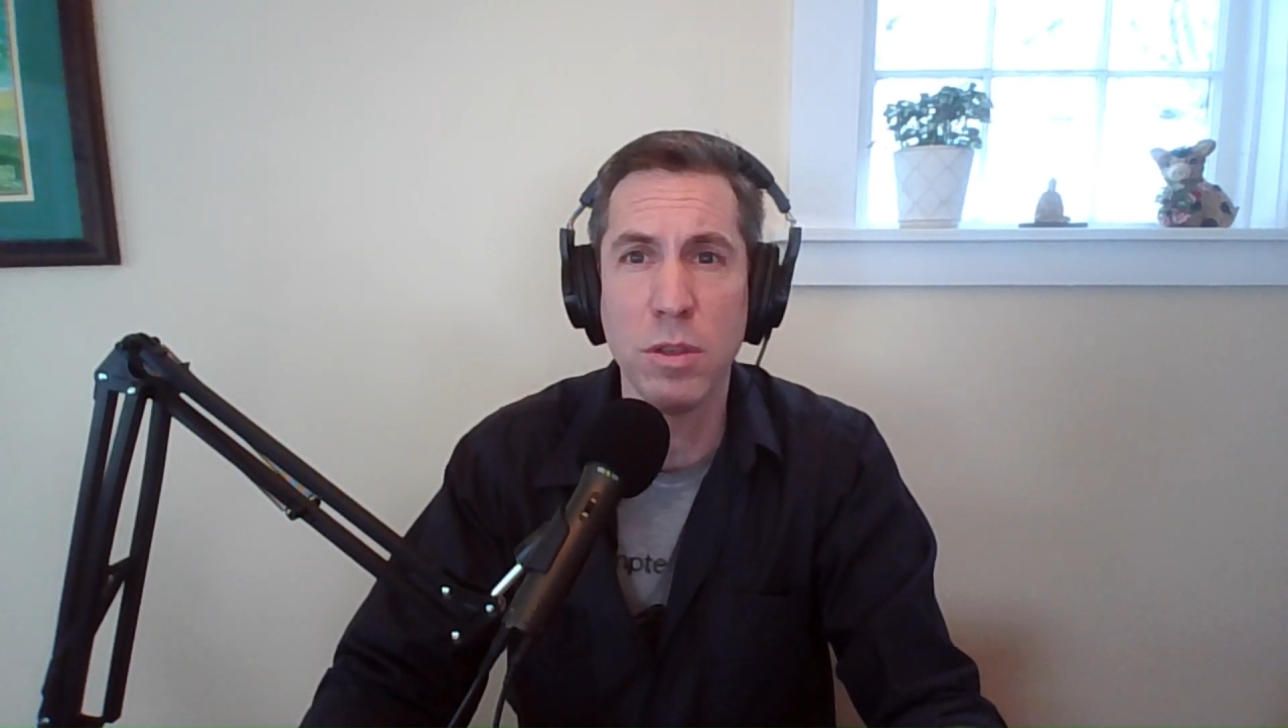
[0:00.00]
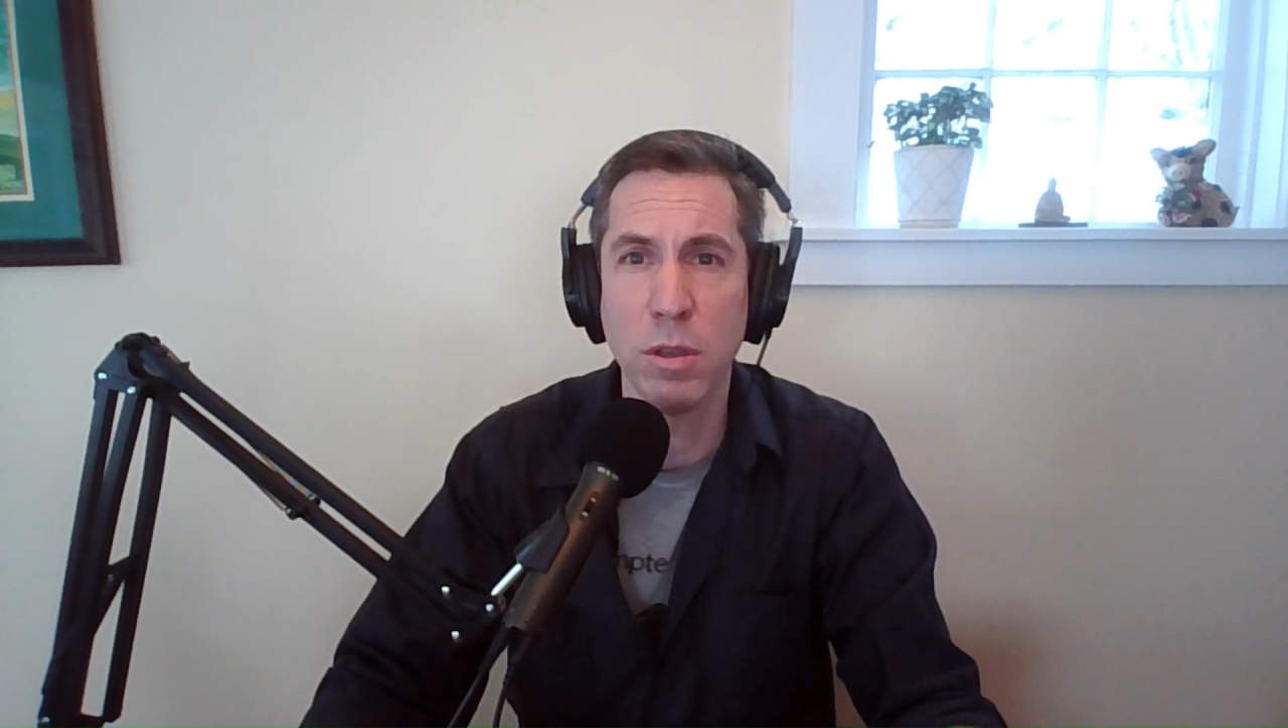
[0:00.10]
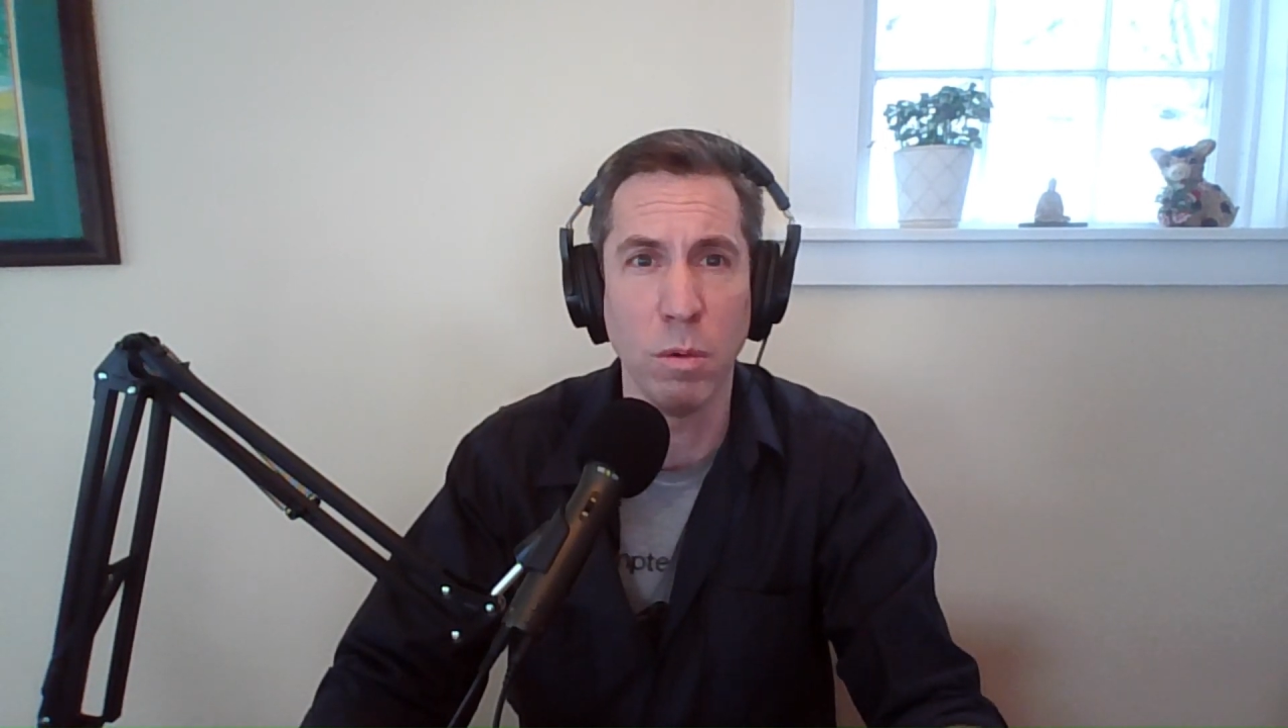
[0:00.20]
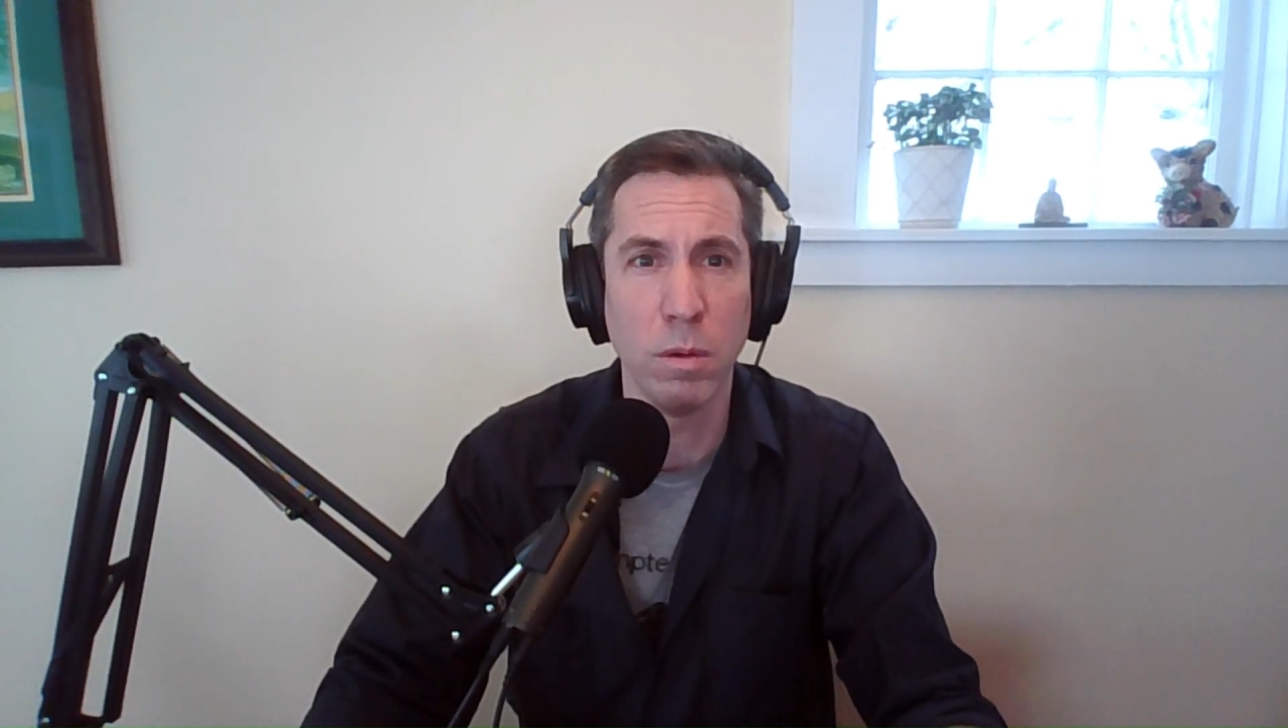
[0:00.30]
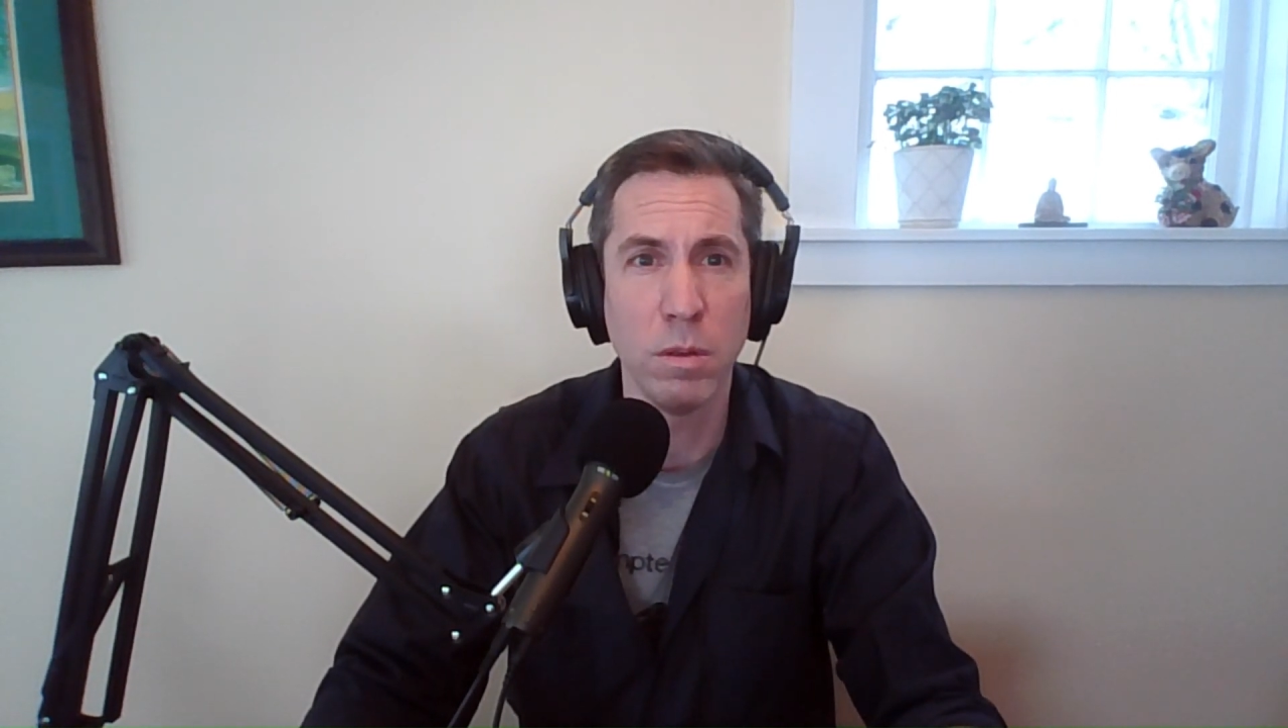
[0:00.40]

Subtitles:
do?